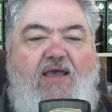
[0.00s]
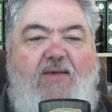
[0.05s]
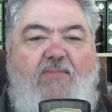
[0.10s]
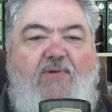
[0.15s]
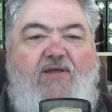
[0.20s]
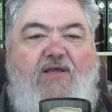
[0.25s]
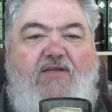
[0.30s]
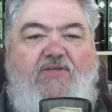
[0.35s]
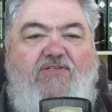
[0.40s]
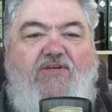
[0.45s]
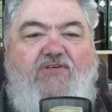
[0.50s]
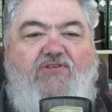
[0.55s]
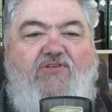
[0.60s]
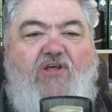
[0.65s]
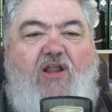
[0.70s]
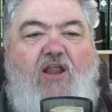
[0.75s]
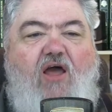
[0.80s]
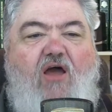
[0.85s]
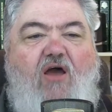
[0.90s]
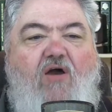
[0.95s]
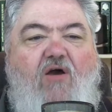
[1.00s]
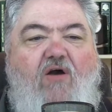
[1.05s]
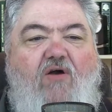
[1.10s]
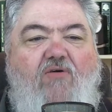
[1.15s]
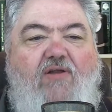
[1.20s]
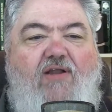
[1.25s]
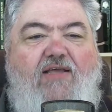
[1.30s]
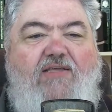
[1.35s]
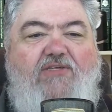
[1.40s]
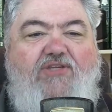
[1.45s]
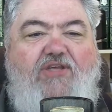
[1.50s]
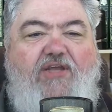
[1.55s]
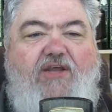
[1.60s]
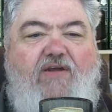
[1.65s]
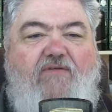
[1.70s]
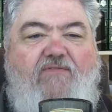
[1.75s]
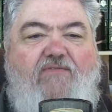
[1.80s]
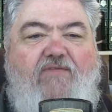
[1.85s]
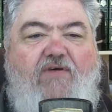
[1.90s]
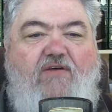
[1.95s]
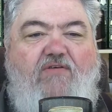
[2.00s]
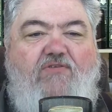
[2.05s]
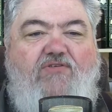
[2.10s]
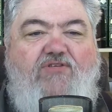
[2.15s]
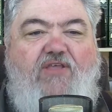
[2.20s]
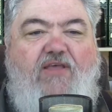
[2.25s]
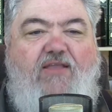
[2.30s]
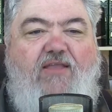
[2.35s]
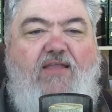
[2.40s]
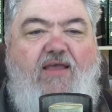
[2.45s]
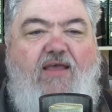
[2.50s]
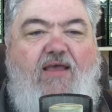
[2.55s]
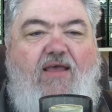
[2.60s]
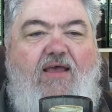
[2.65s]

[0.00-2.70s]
because there's a long list here of folks that